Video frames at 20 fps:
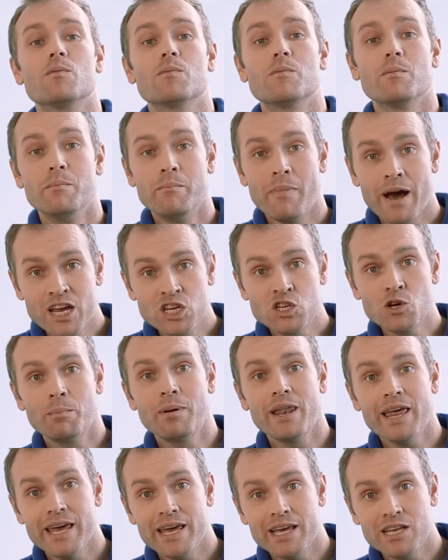Major
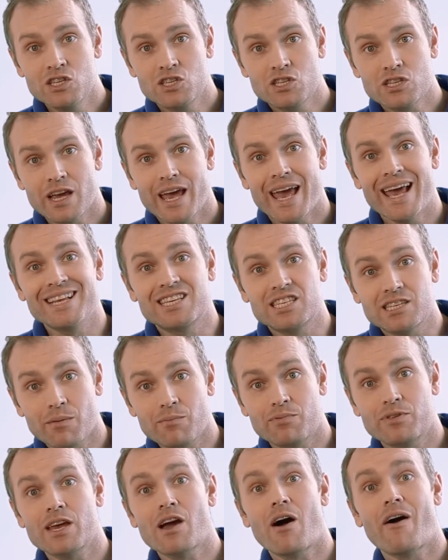bleeds is
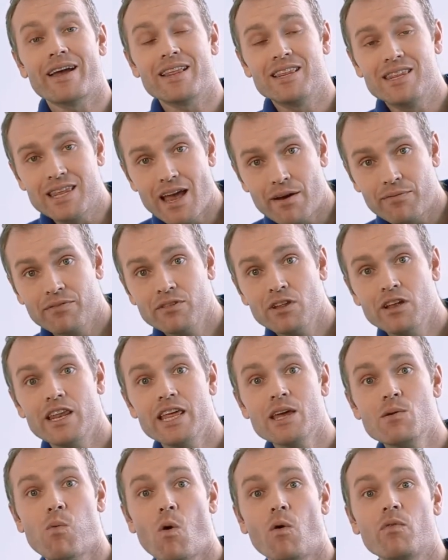something I
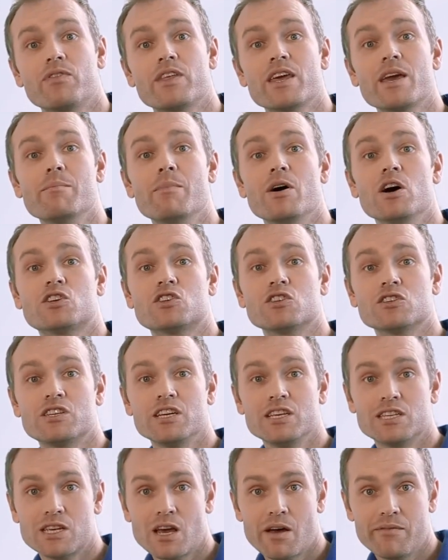definitely want the
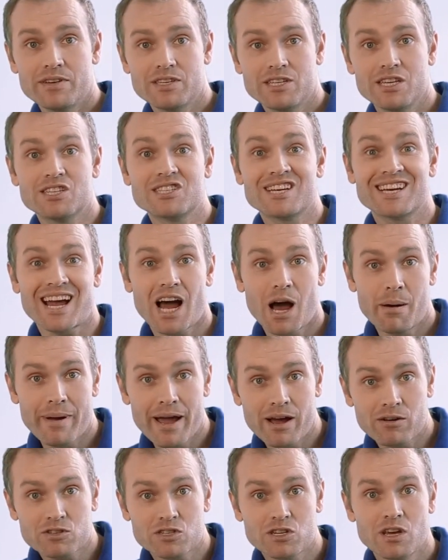emergency services to come
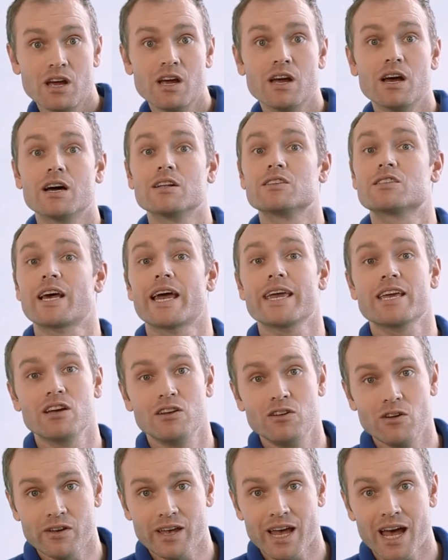out and take a
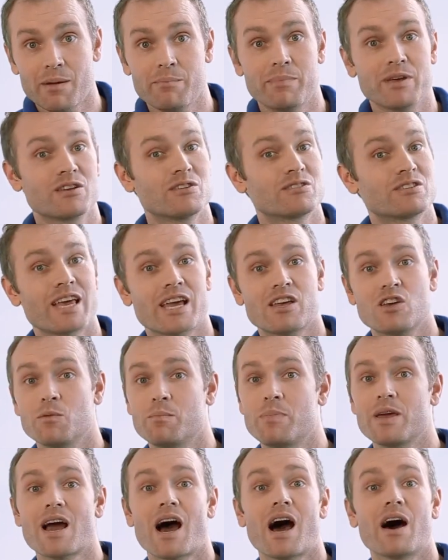look at because there could
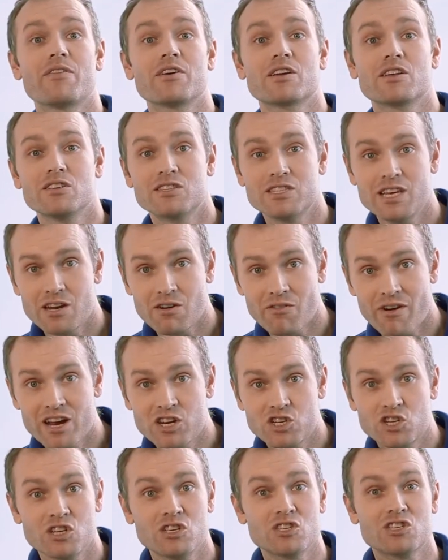be other
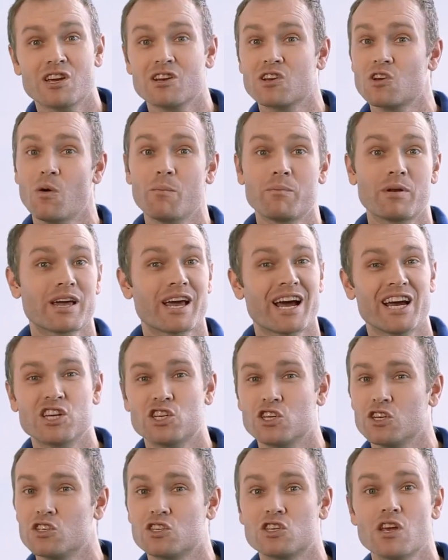considerations and
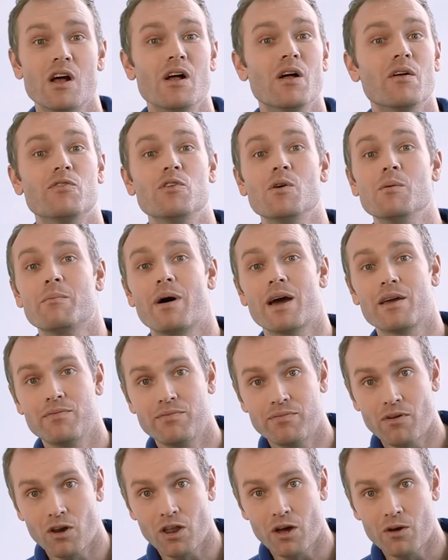complications that may
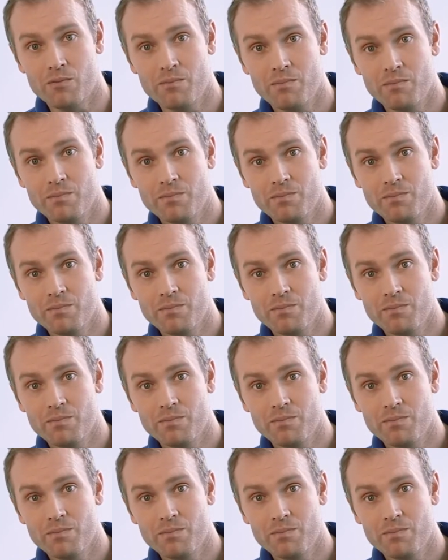follow.